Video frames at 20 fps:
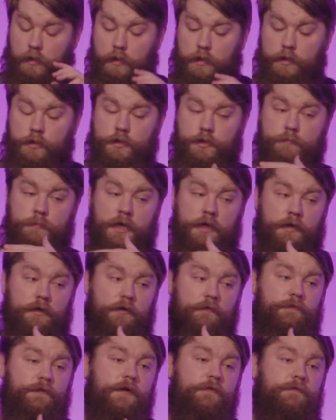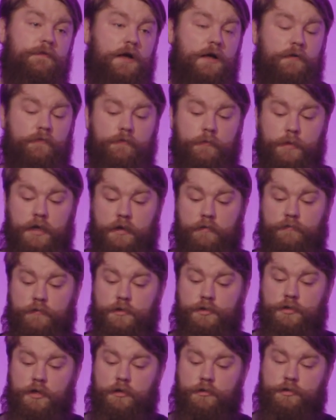here's my config file for my
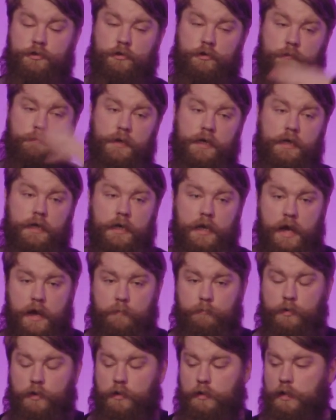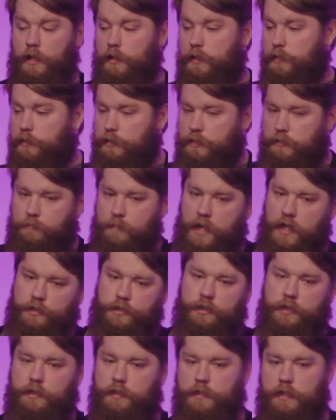infrastructure, make it happen, and it just
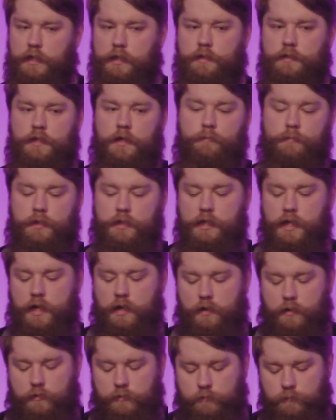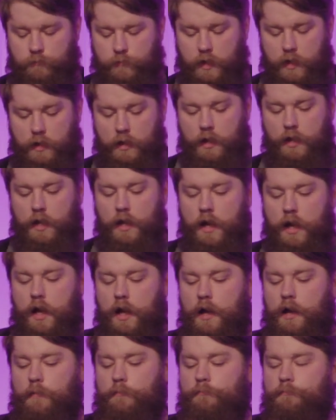magically scales up and down.
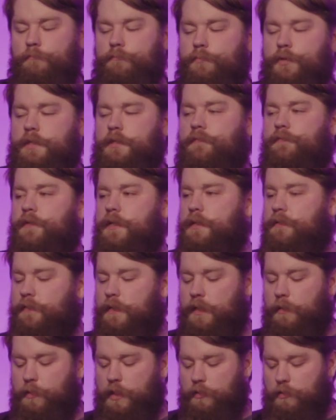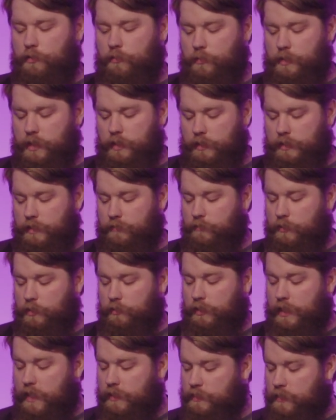But the funny thing about Kubernetes, even
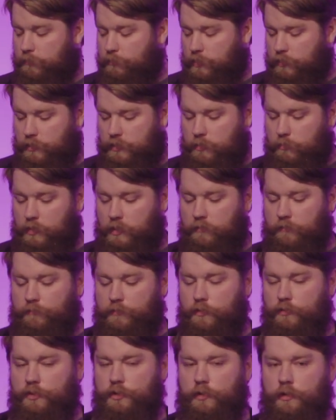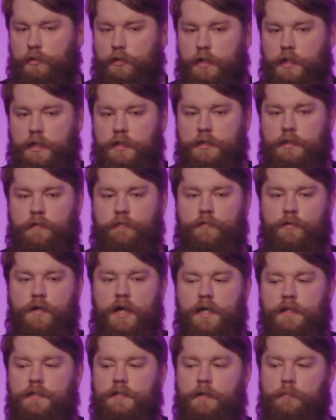though that's supposed to be the future, is if you
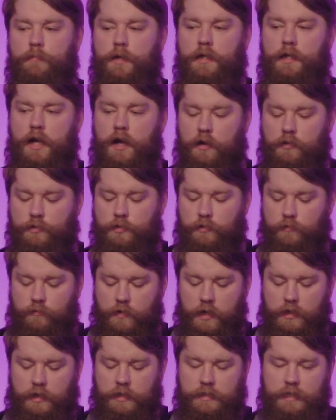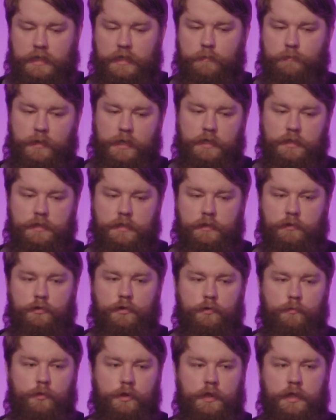ask somebody how to run a database in
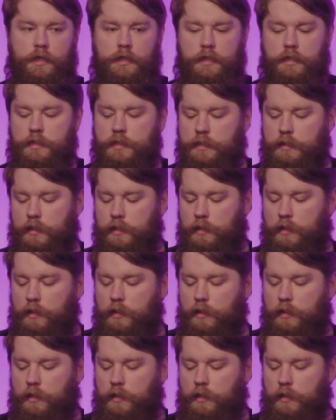Kubernetes,